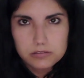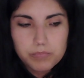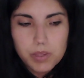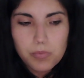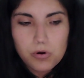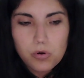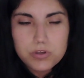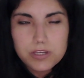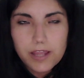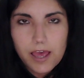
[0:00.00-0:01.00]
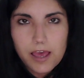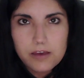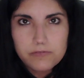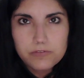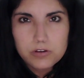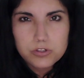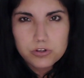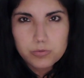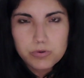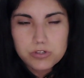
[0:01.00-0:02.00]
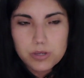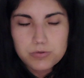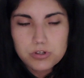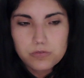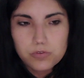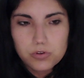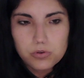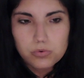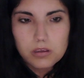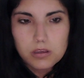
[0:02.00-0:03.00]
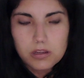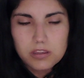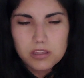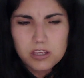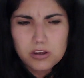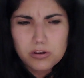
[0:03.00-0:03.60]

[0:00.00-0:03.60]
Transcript: People are always gonna have a certain perception of you, and I think